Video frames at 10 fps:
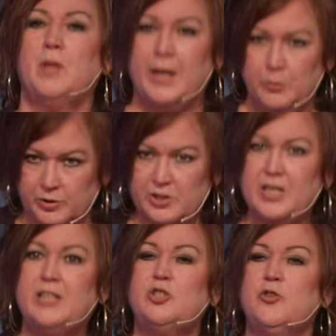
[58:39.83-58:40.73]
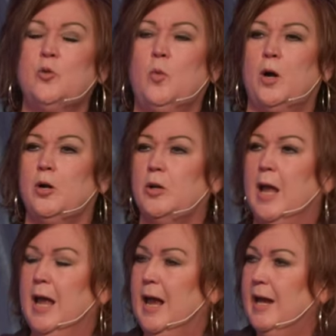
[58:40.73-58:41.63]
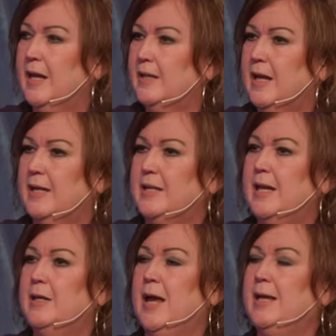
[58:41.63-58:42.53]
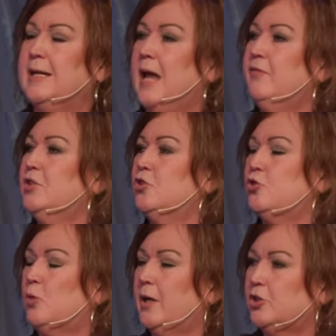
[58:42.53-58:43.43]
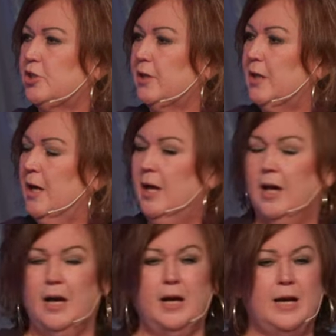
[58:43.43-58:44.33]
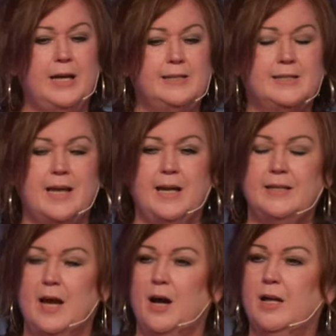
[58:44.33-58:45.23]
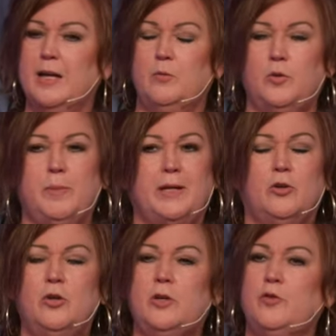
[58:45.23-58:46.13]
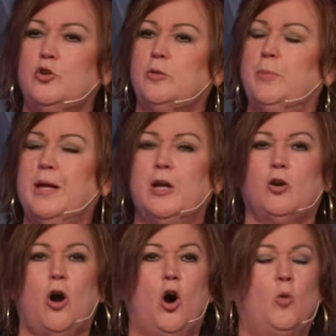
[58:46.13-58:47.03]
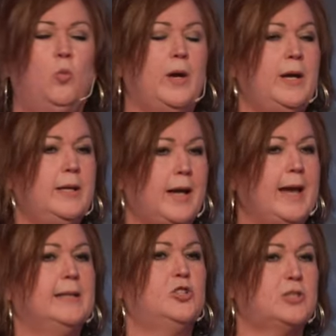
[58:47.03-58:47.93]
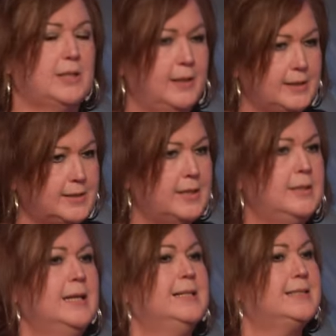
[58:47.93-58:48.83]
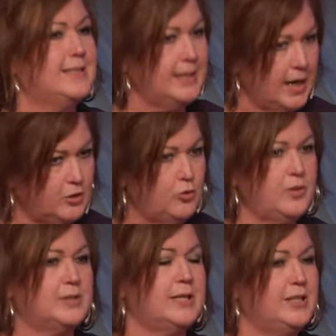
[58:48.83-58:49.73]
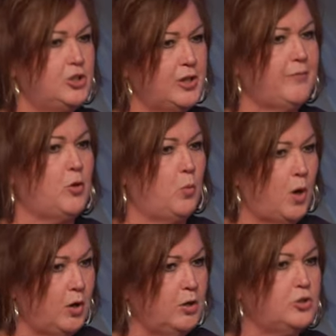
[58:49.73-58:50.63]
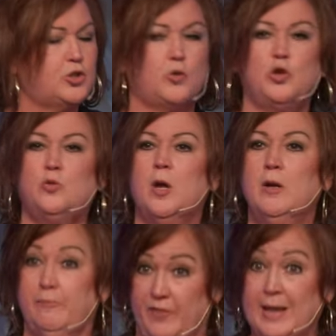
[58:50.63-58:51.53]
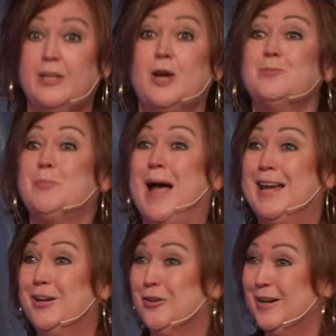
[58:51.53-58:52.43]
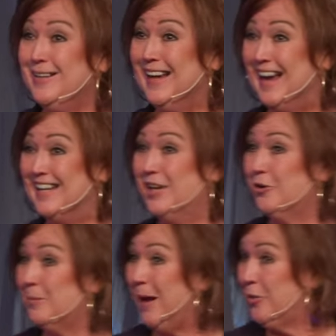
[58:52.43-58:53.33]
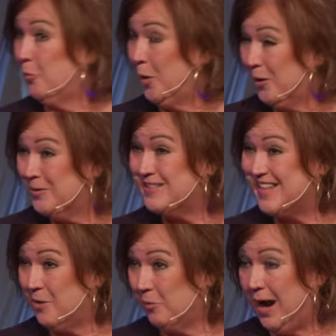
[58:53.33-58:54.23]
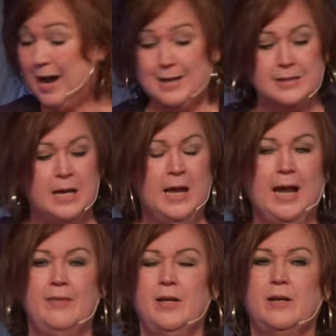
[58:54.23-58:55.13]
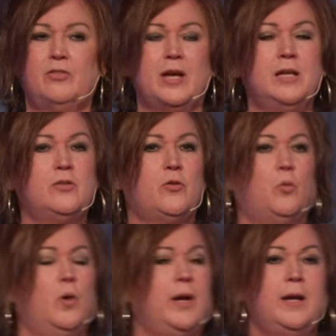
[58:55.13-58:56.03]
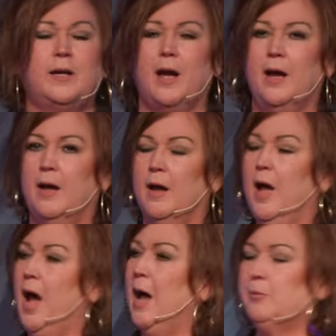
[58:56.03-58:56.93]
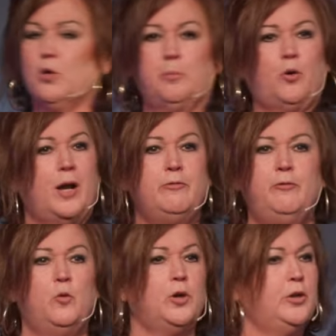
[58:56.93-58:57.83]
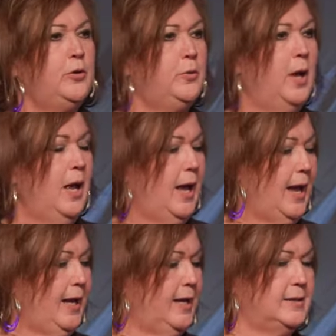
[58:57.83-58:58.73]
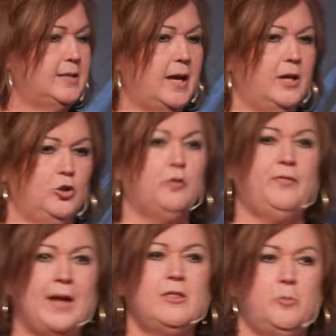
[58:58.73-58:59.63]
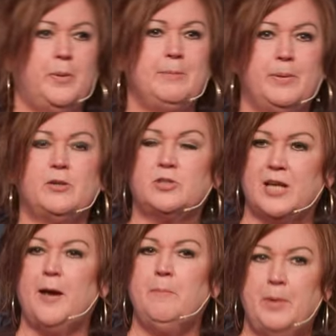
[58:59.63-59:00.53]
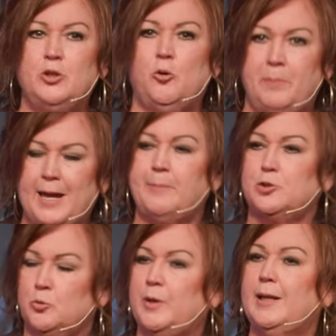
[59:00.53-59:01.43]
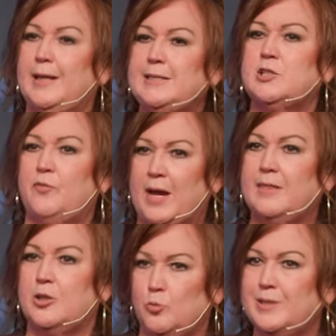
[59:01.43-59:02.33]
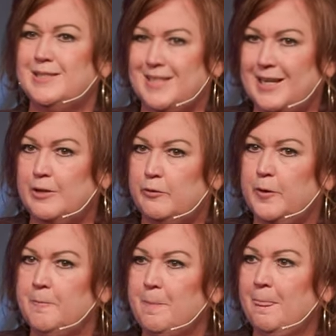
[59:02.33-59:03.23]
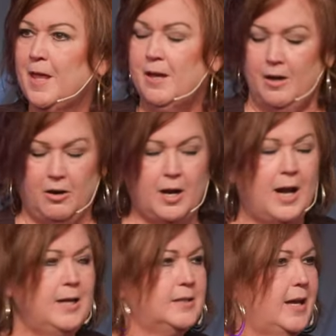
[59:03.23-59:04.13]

He was teaching the Word, and, and he, he gave instruction. Uh, he said, now, it would be good if you could be here all week and just listen, sit under the teaching of the Word. So you faith comes by hearing, and hearing by the Word. Is that right? And then at the end of the week, uh, I'm going to pray for you, and uh, your faith will be built up, and you'll be able to release faith and receive. All right?